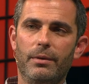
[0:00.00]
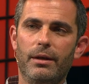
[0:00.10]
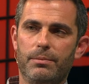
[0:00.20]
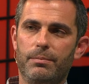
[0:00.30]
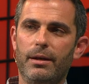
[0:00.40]

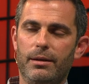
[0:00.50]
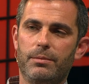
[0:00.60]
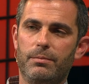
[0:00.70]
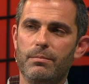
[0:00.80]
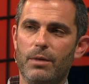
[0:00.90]

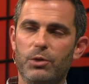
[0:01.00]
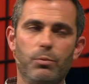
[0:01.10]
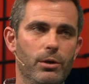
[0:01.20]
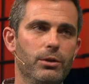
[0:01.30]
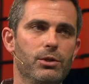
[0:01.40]
it's much
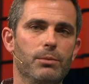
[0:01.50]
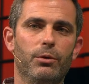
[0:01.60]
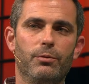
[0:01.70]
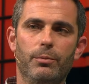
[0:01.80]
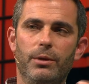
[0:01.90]
more
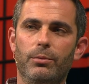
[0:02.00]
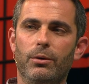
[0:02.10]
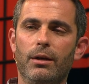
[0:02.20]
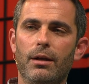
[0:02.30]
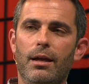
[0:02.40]
usable for
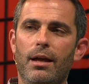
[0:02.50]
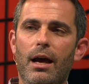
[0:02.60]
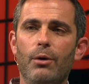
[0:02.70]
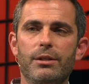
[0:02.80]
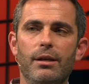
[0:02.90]
people.
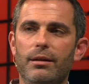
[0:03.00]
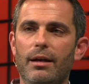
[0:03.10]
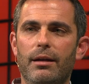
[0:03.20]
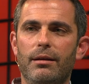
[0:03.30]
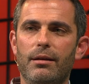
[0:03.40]
I would say
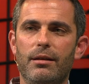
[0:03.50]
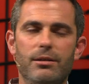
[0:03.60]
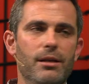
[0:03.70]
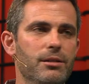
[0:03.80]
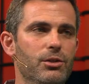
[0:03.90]
that this doesn't